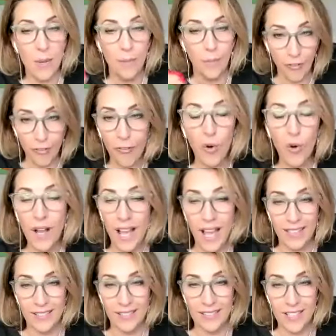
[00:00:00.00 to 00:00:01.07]

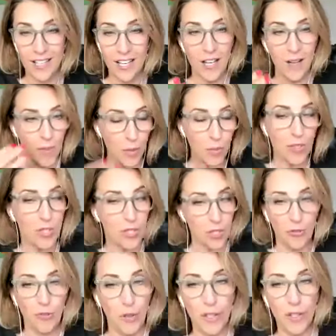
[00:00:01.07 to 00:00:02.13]
beforehand, there was
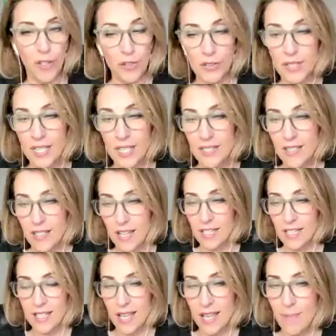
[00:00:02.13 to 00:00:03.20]
stuff going on the inside.
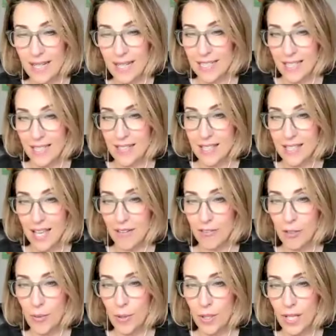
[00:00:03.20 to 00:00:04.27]
Does that make sense to
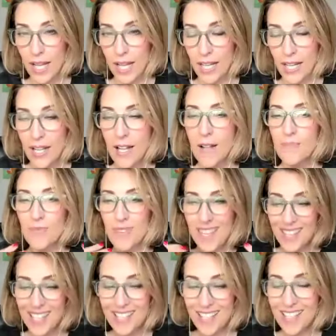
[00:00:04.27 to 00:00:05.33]
everybody?
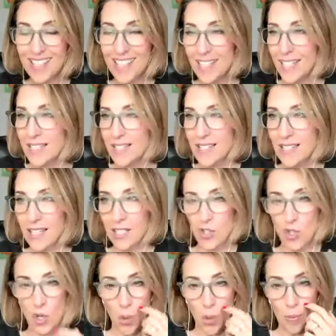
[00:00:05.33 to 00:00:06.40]
This is an inside
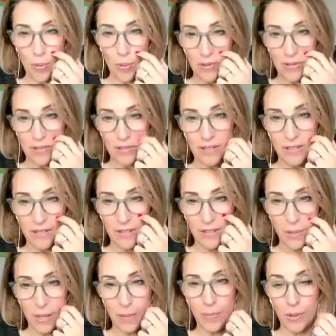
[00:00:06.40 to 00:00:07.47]
job,
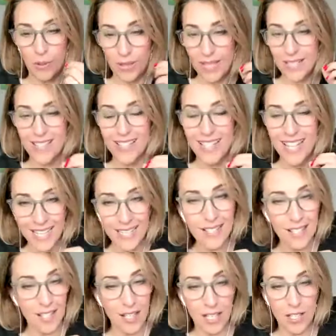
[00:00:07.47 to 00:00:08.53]
people. It's an
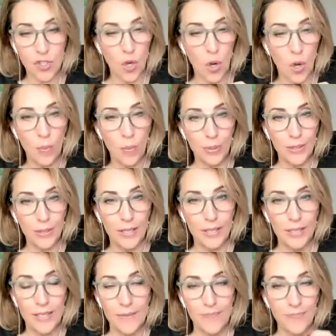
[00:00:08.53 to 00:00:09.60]
inside job.
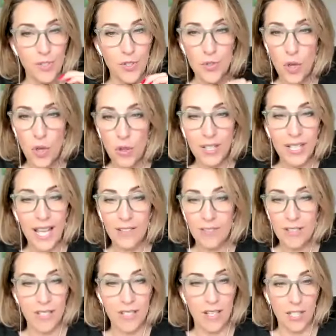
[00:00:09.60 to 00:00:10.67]
It's not an
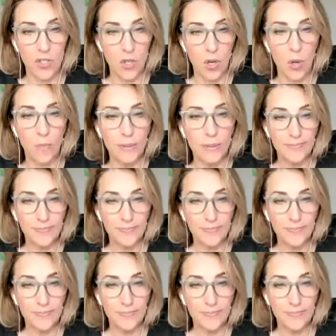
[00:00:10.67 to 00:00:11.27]
outside job.